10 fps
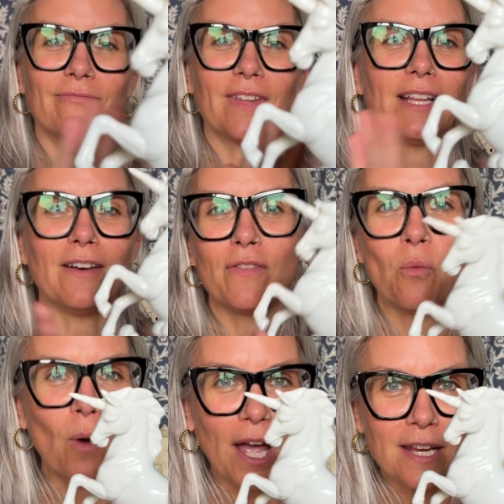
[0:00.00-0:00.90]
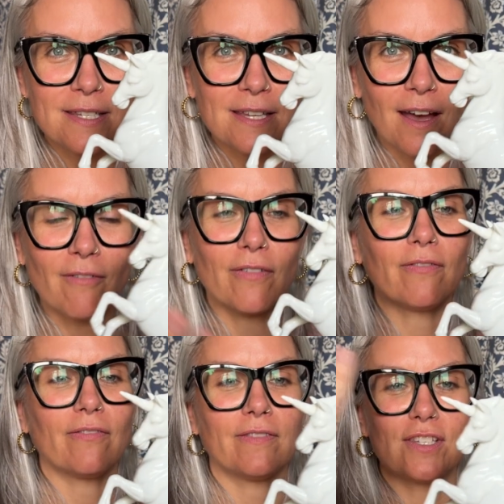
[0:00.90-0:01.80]
love the white of
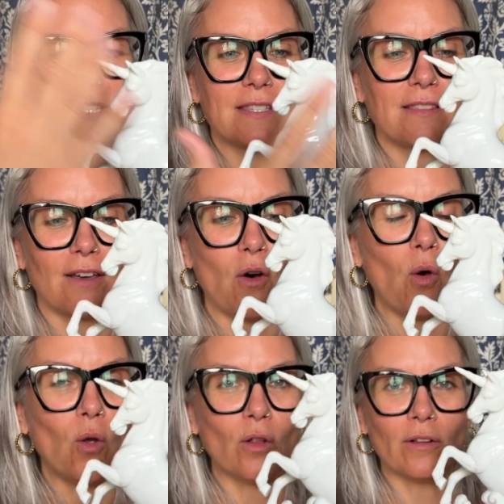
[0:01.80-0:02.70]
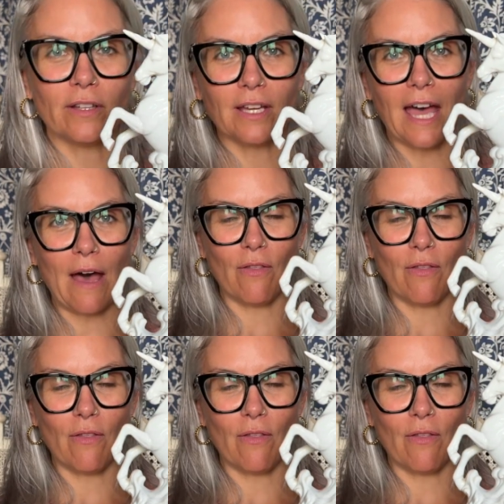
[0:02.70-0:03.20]
just how the